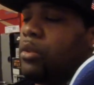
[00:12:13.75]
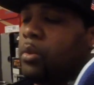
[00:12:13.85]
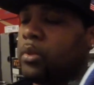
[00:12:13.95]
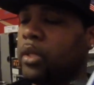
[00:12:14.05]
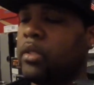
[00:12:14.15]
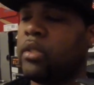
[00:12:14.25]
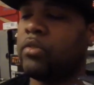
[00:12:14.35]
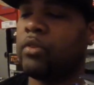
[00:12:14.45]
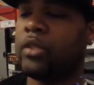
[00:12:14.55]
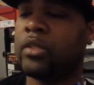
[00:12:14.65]
what I'm saying,
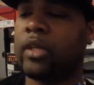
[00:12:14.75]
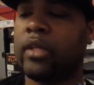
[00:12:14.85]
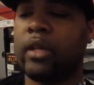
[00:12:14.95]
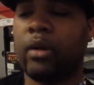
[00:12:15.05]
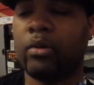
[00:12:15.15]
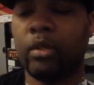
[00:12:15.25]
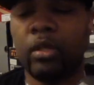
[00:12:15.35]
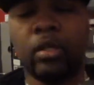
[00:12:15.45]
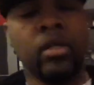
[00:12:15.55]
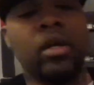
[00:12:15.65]
these really stand out
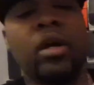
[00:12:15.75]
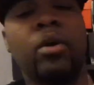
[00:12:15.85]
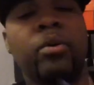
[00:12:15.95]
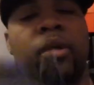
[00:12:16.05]
or